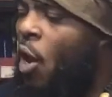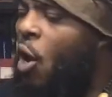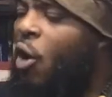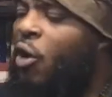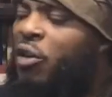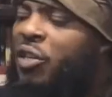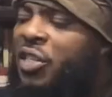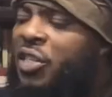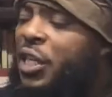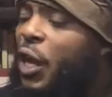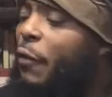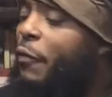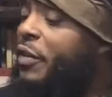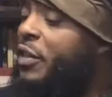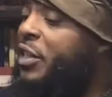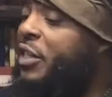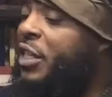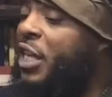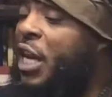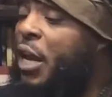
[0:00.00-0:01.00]
Her self
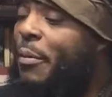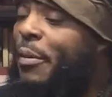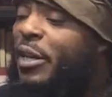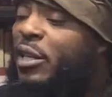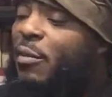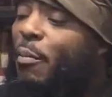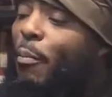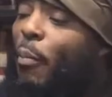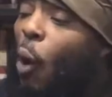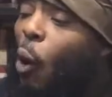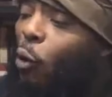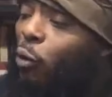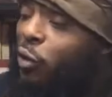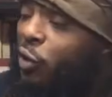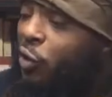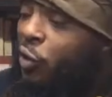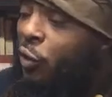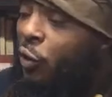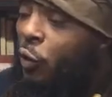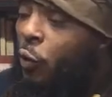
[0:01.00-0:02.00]
esteem is
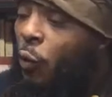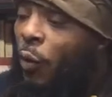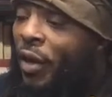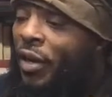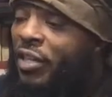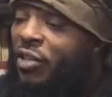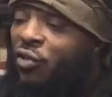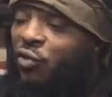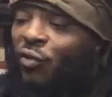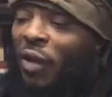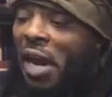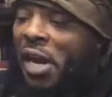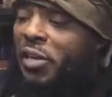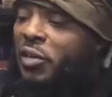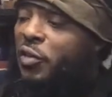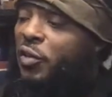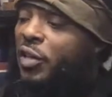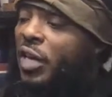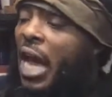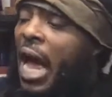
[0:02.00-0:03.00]
bolstered when
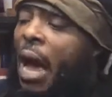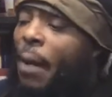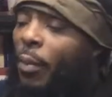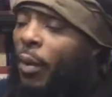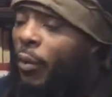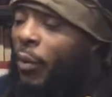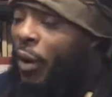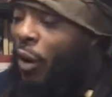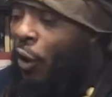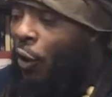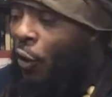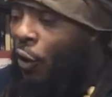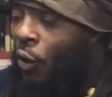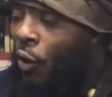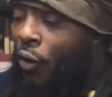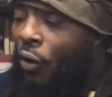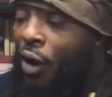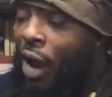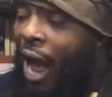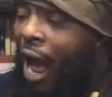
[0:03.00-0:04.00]
strangers compliment her
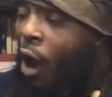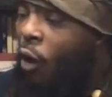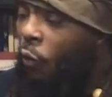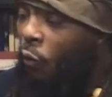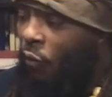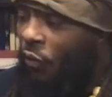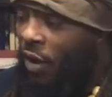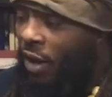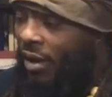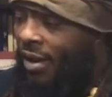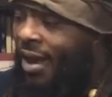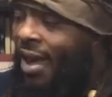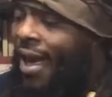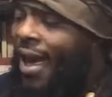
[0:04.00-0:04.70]
on her outfit